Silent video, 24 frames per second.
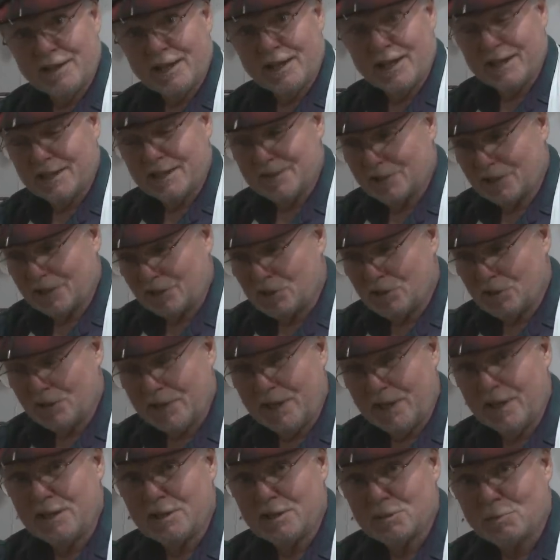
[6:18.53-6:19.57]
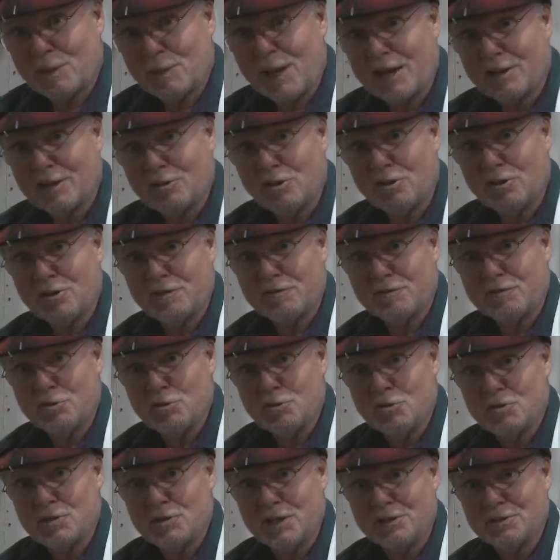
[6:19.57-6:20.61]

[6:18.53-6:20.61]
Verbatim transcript: And the cookies pack all the food